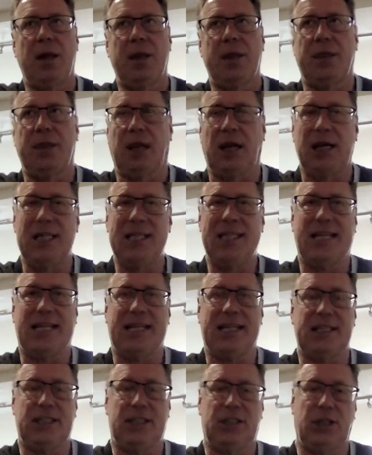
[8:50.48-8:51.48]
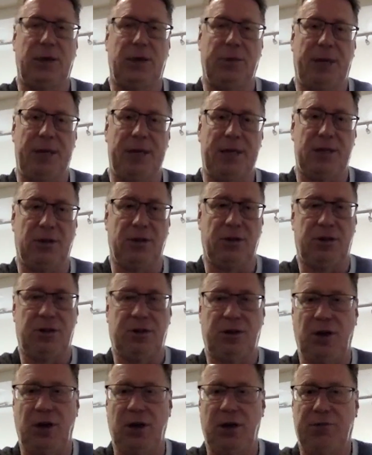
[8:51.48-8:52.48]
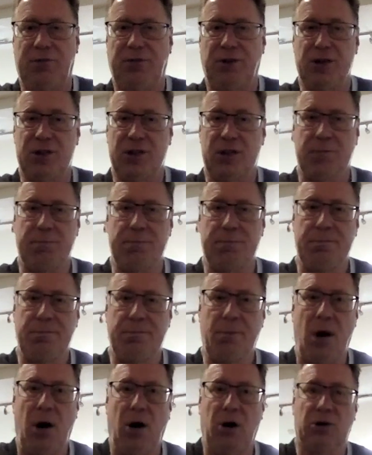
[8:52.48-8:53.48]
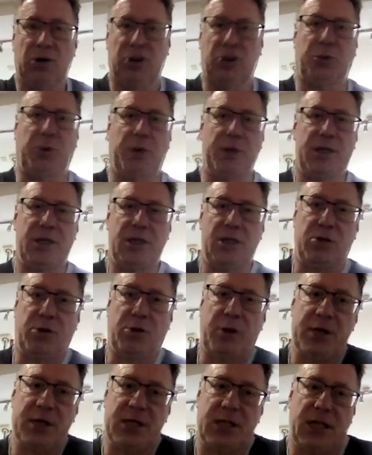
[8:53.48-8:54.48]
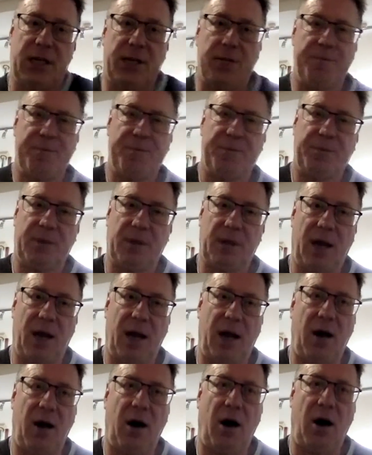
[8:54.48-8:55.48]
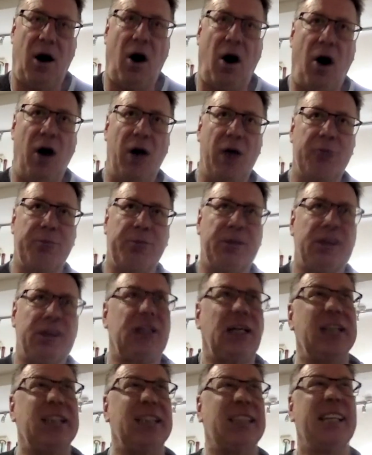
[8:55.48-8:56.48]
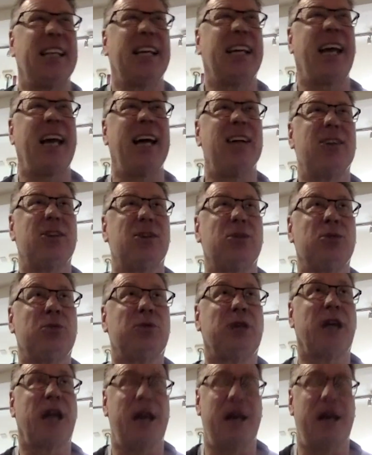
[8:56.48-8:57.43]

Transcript: The lease actually terminated on the 31st of March 2020. Now, I'd been chasing the council to